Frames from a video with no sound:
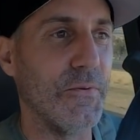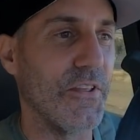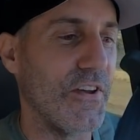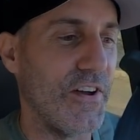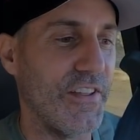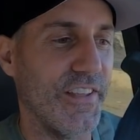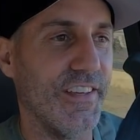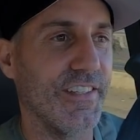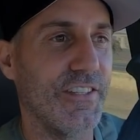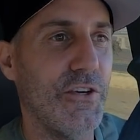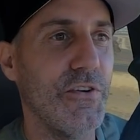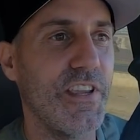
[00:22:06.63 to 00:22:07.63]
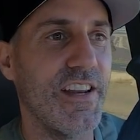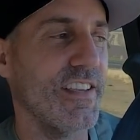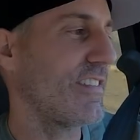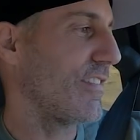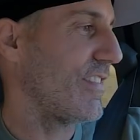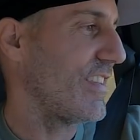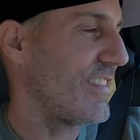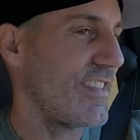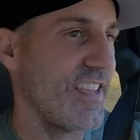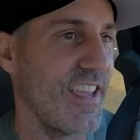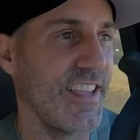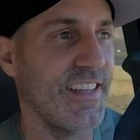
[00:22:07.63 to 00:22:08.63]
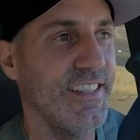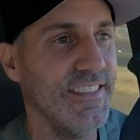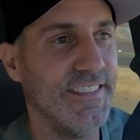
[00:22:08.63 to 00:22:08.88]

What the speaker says: with all the kookiness of this thing.